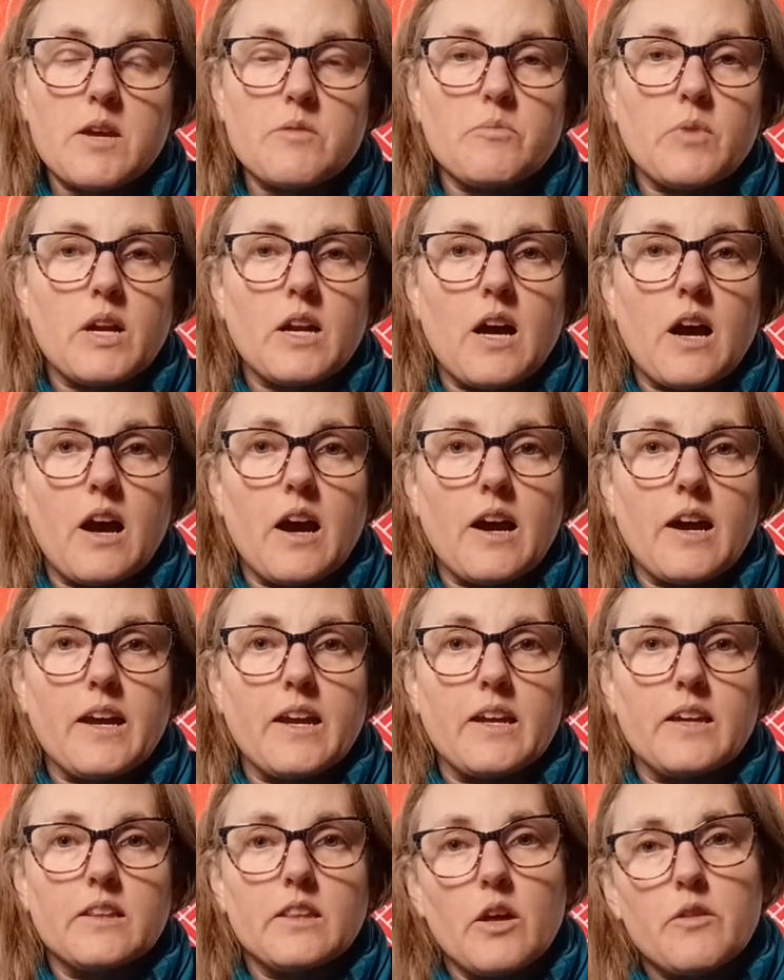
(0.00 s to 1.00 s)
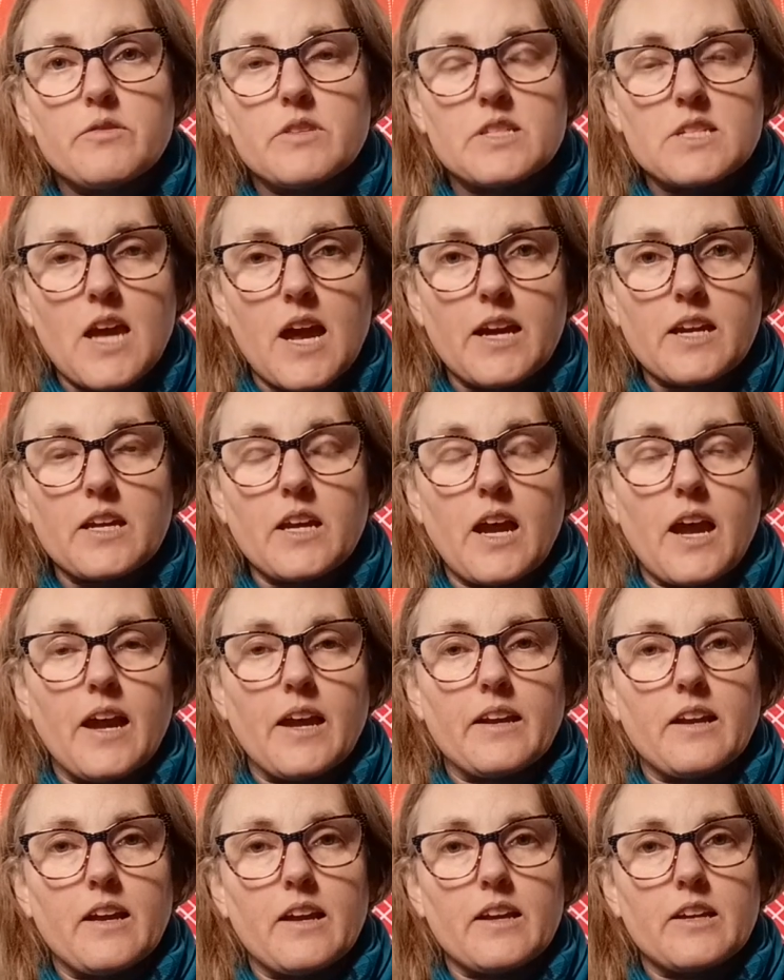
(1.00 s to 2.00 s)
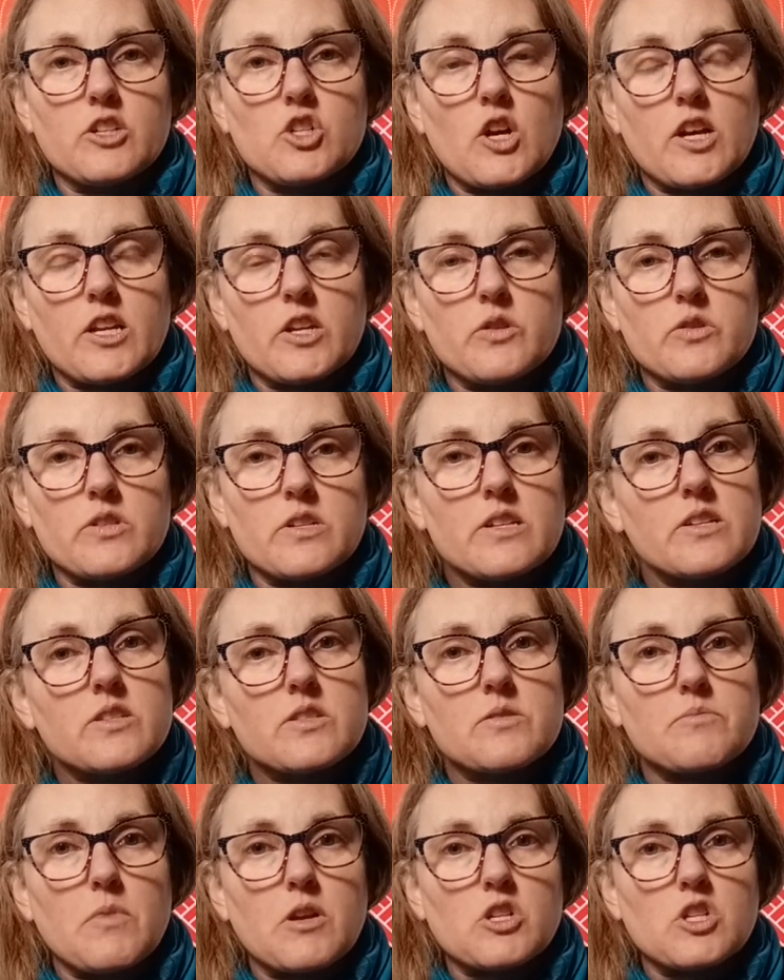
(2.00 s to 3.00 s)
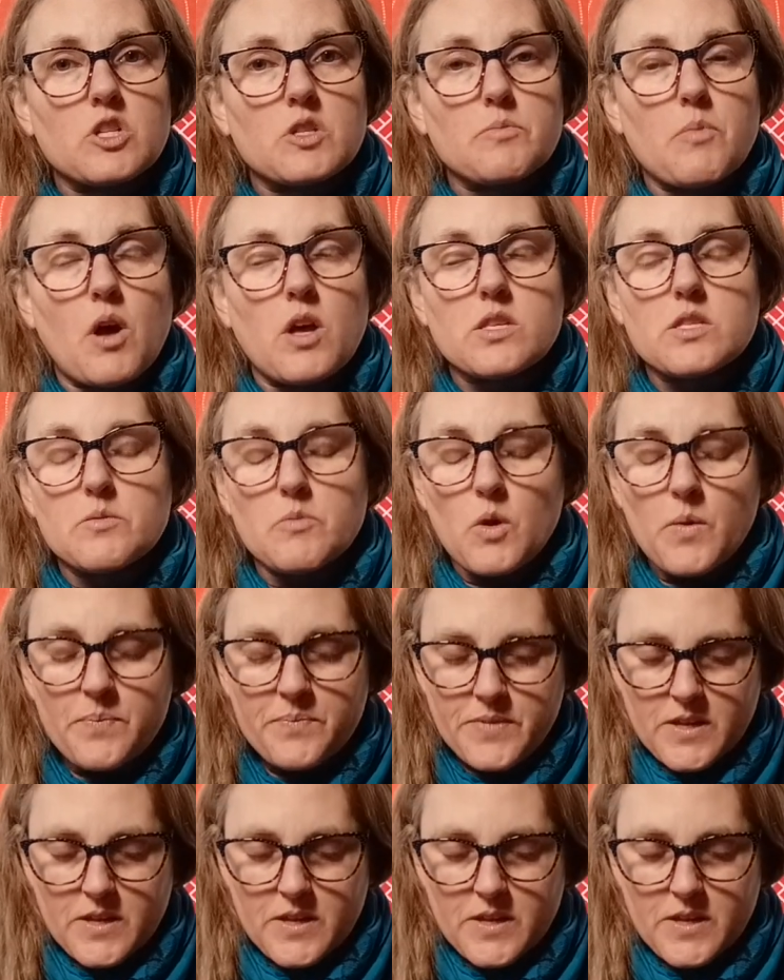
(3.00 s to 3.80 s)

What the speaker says: but I love the deck and I try to use it as much as possible.